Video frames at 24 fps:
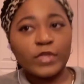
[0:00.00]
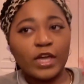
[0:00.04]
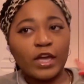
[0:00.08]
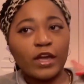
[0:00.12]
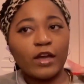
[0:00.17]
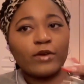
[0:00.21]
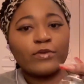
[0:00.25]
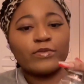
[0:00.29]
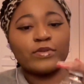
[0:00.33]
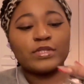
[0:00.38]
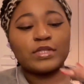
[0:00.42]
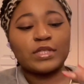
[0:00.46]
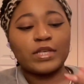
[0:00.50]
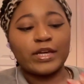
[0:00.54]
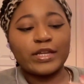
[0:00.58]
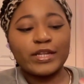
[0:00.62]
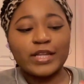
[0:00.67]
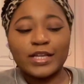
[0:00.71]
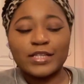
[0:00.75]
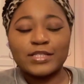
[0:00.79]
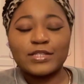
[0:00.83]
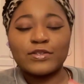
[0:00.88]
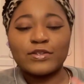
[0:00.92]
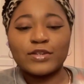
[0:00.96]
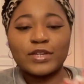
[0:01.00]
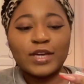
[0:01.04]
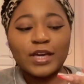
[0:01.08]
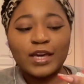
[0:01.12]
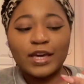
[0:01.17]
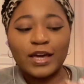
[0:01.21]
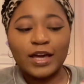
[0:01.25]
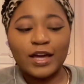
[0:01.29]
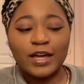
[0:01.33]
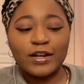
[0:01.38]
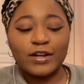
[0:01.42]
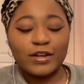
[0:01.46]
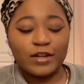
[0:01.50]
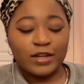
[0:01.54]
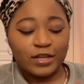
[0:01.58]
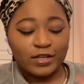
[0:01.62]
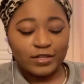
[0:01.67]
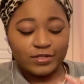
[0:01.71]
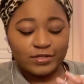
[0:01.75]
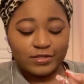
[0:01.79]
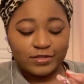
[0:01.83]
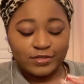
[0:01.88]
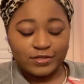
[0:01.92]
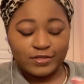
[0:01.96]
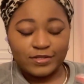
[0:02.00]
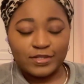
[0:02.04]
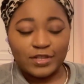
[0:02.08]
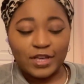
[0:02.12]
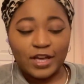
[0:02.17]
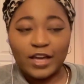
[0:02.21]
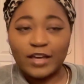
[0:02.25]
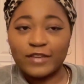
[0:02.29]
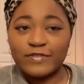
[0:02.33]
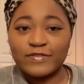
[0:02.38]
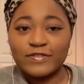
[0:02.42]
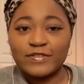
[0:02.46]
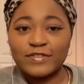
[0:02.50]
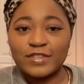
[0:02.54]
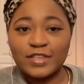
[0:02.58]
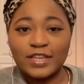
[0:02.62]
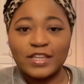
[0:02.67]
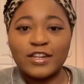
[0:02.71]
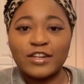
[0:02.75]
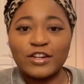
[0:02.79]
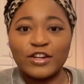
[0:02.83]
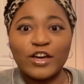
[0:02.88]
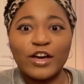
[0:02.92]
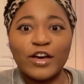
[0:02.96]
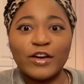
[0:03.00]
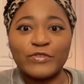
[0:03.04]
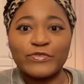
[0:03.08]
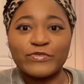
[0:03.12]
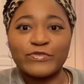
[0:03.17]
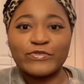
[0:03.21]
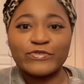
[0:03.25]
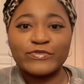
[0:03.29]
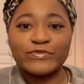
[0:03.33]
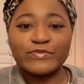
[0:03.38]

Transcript: Harry was like, that's okay, I've seen enough.